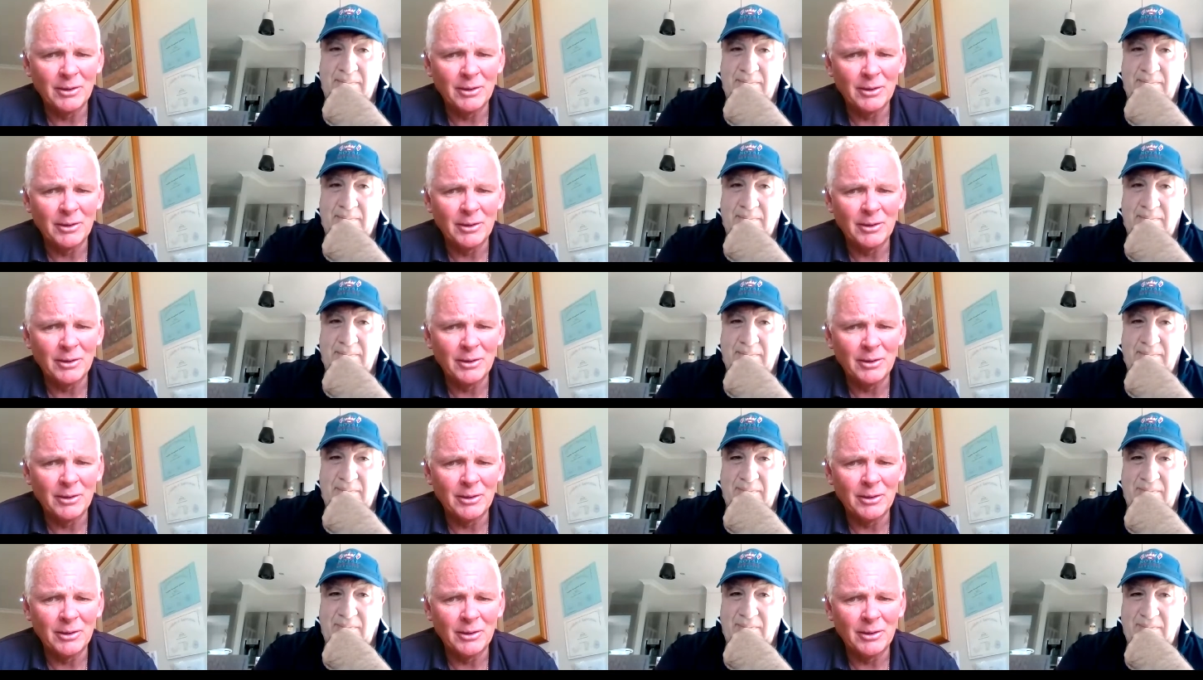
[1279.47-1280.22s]

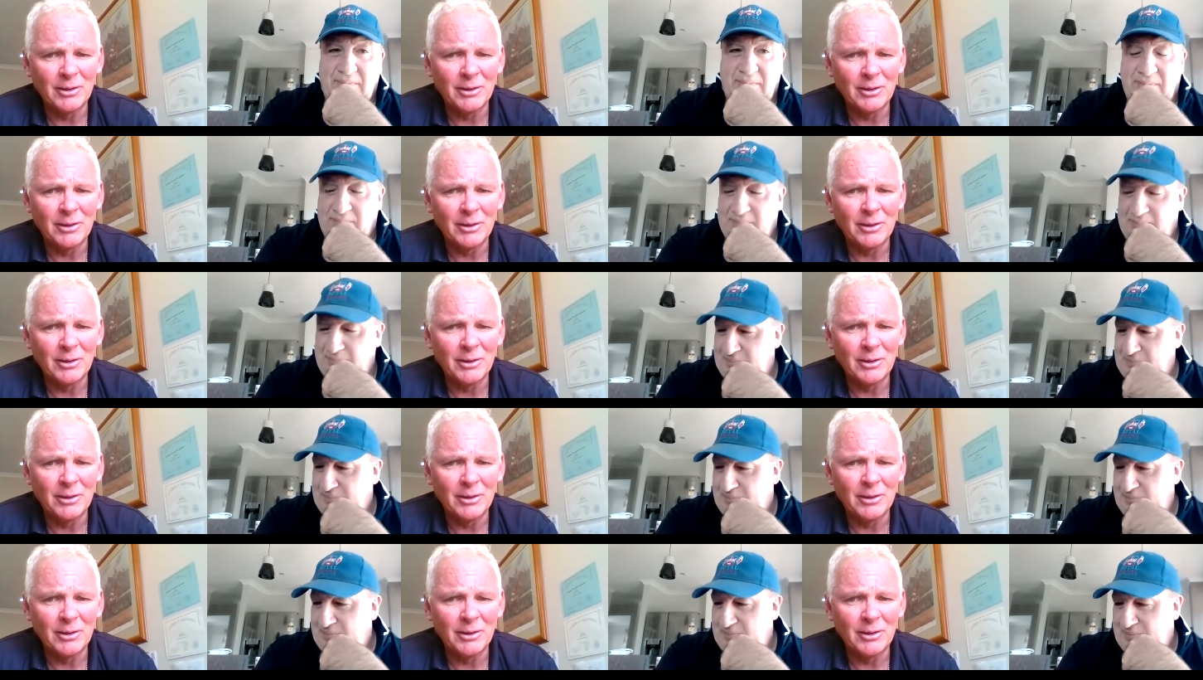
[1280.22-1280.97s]

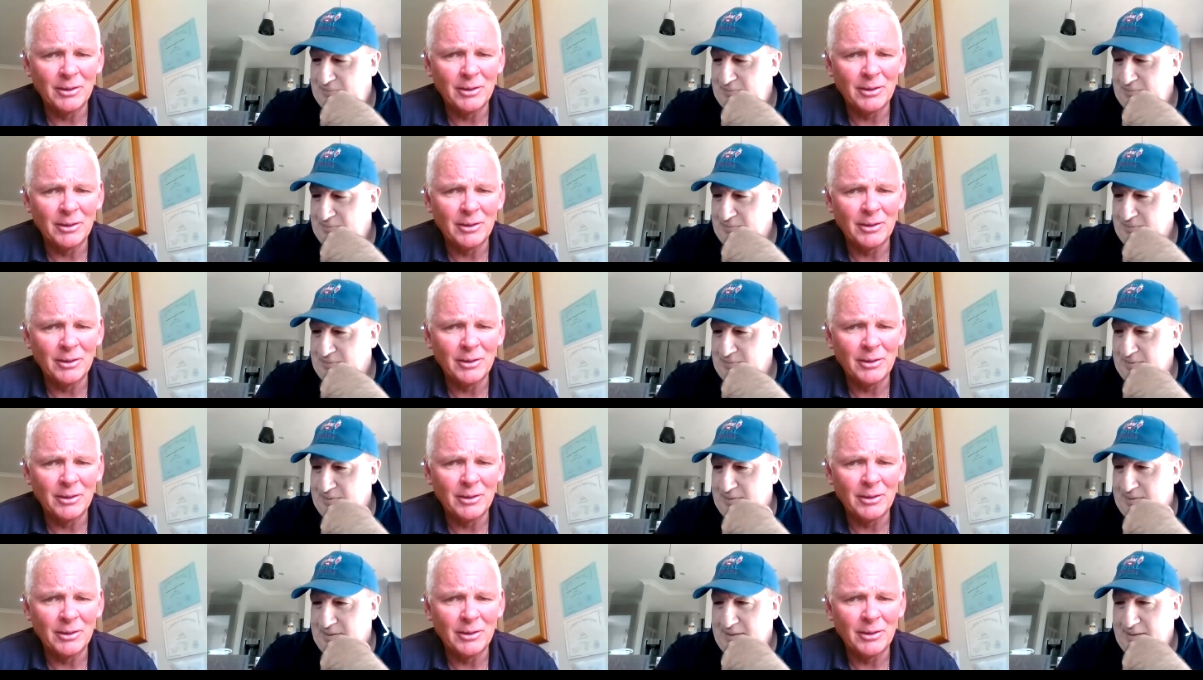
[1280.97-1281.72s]

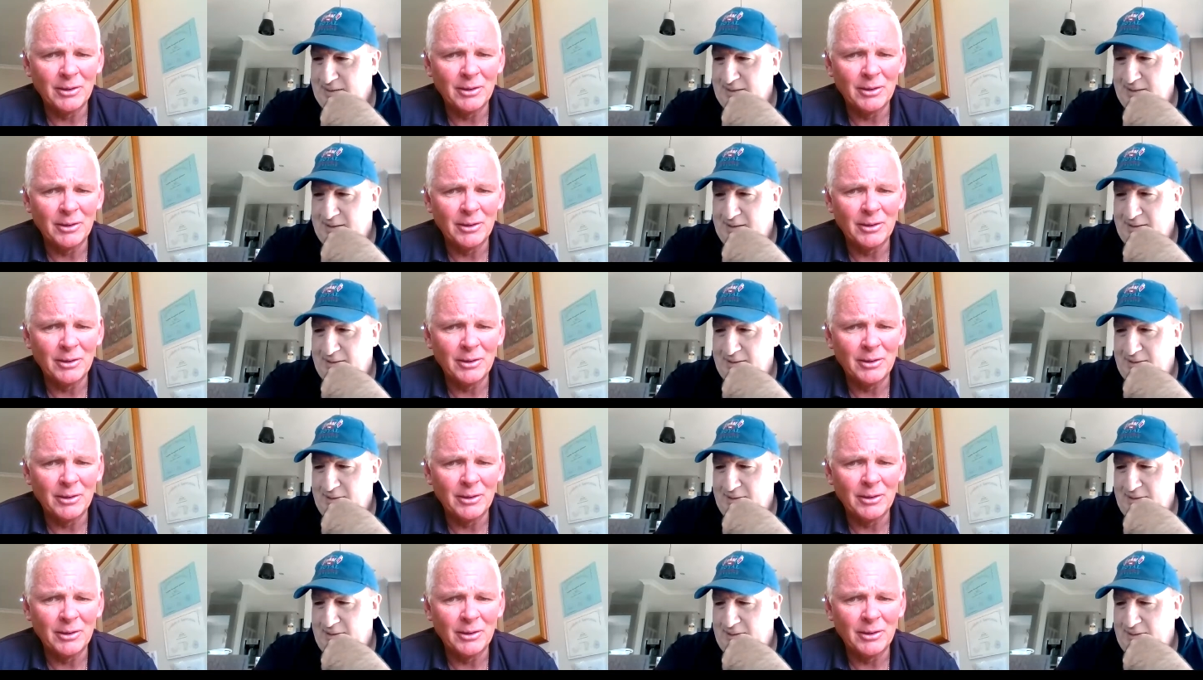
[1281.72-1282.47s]

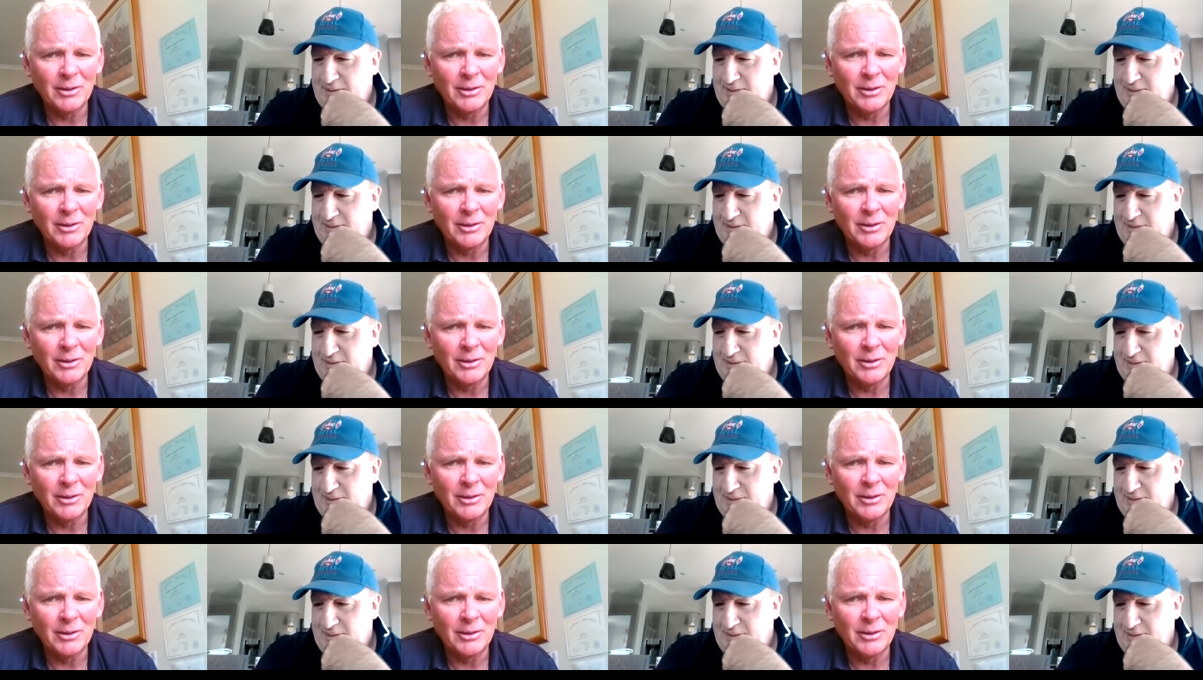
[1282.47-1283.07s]
[no speech]